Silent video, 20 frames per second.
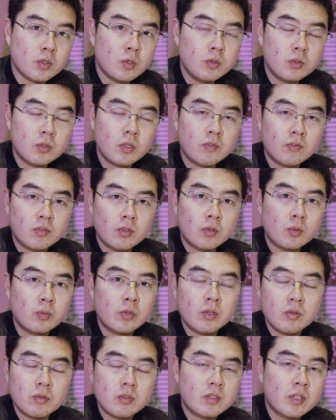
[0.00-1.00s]
those of the
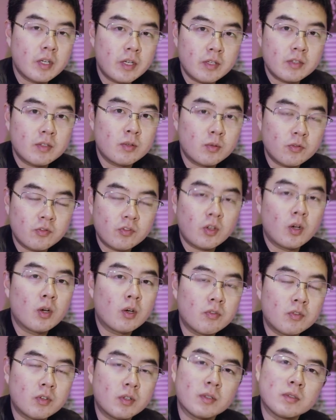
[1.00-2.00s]
real estate
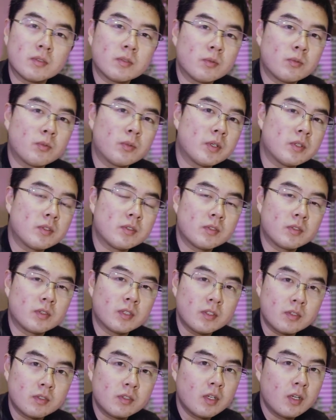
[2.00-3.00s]
photographers with
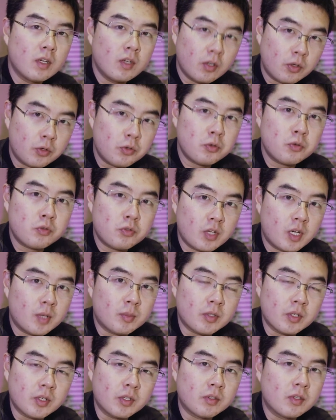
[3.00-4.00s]
this huge
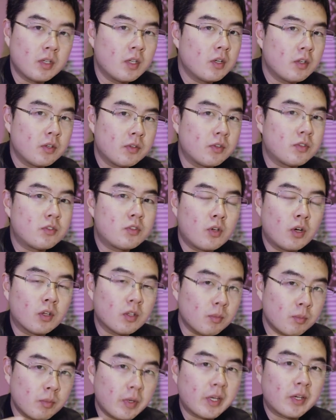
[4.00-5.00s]
update, it's
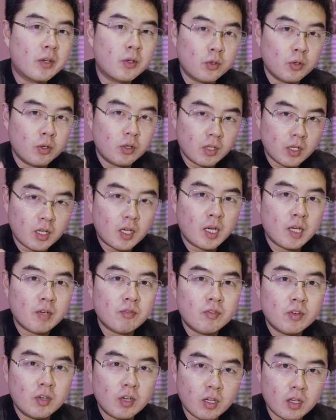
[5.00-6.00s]
gonna make your
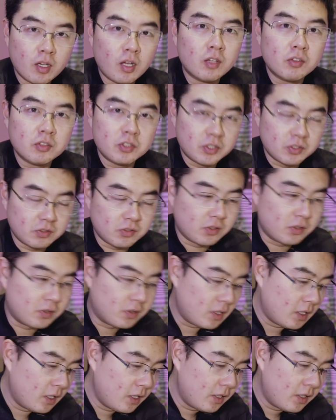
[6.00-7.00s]
life a lot easier.
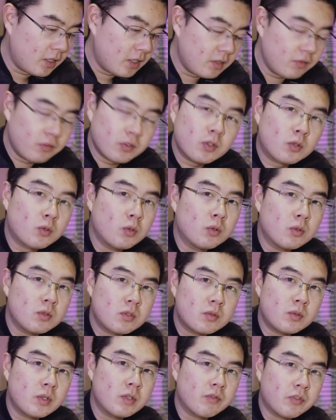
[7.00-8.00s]
And for the Google
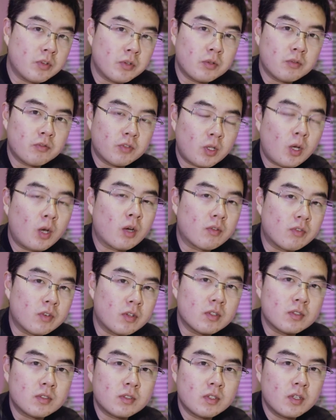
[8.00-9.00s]
Street View
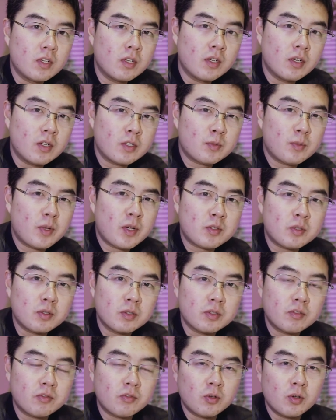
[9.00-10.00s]
photographers,
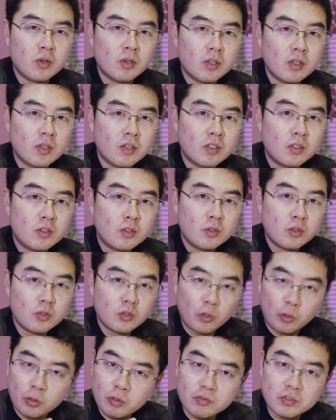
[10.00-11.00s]
especially for the
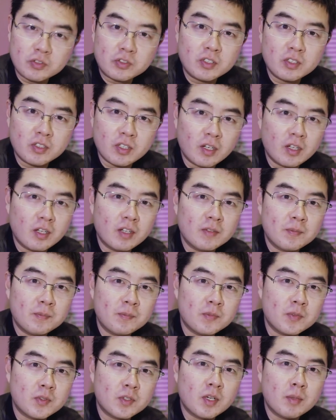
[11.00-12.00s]
Toyo Fujita,
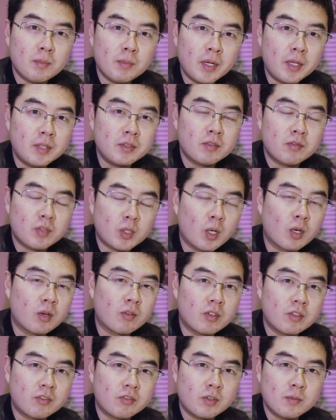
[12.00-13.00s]
the amazing
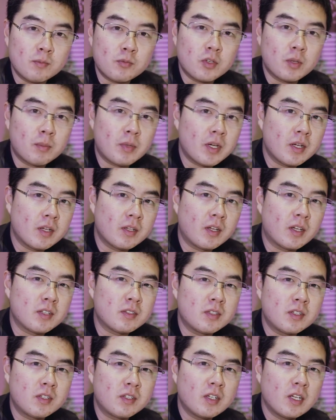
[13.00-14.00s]
photographer from Japan, I
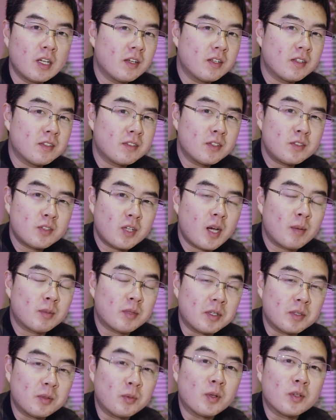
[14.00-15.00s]
think uh, this
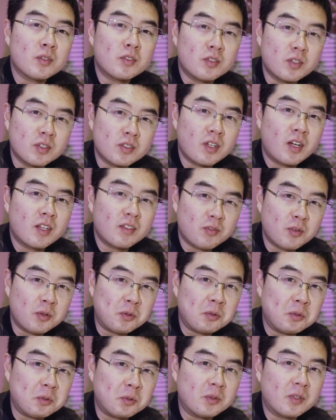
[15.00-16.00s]
update was designed for
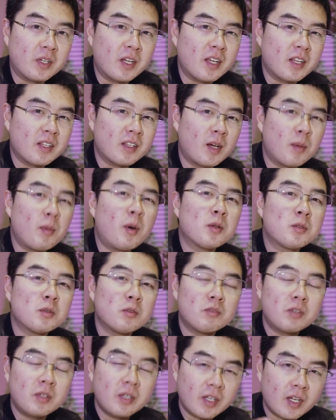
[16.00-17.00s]
you. And I'm
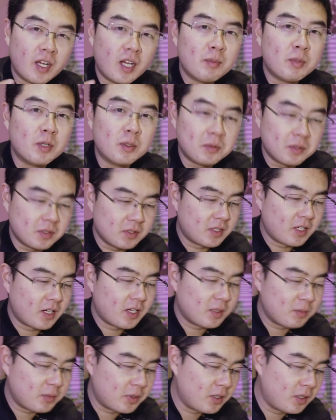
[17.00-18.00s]
also very happy with
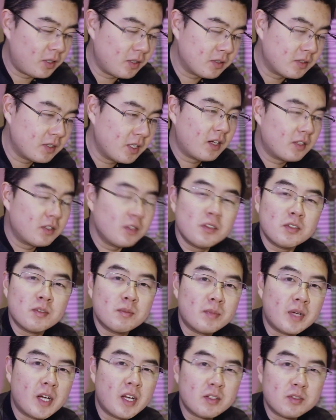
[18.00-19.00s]
that because I didn't
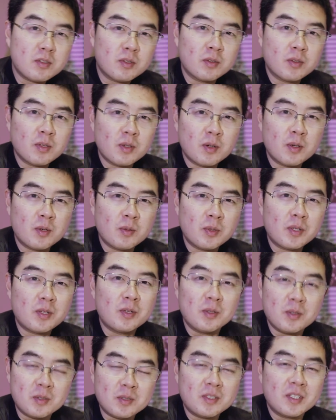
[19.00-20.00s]
imagine the
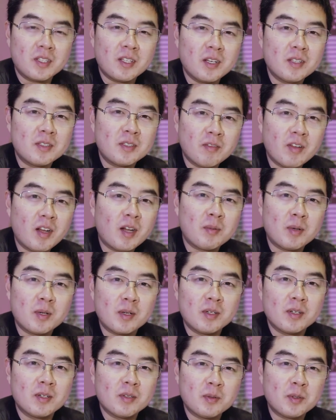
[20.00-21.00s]
Ricoh Theta
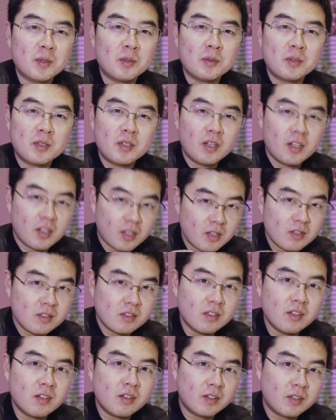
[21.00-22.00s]
developer will
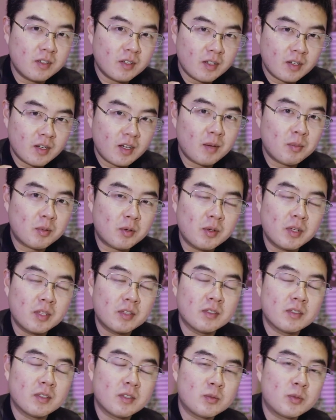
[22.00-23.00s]
constantly
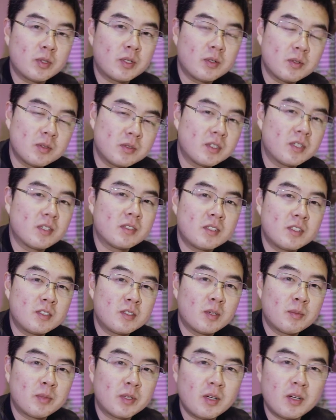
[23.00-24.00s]
upgrade the Ricoh Theta
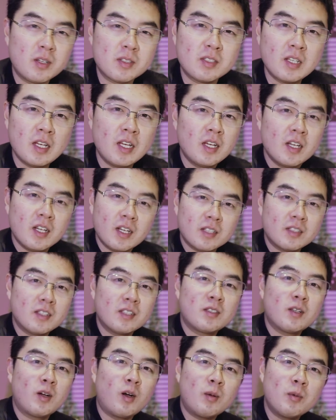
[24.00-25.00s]
Stitcher because
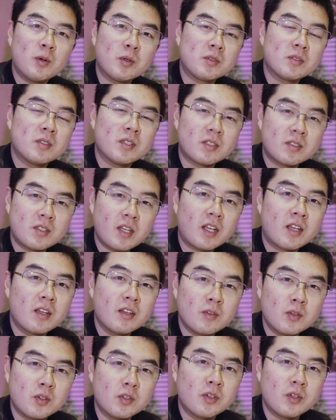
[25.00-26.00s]
this is almost the
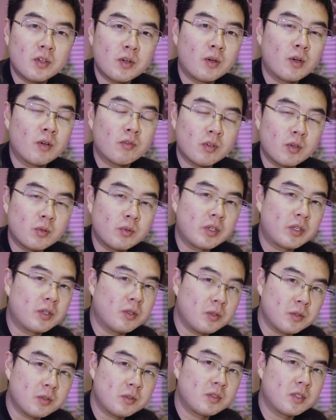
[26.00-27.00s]
second year of the
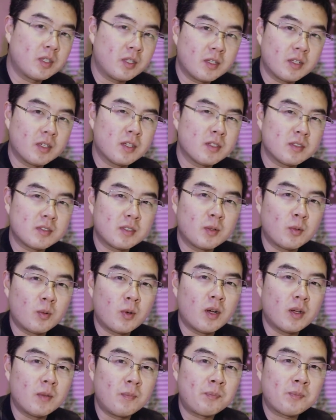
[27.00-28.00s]
Ricoh Theta
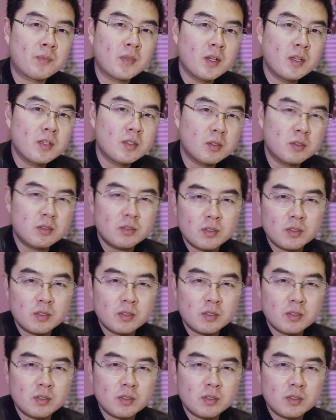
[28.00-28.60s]
Z1. So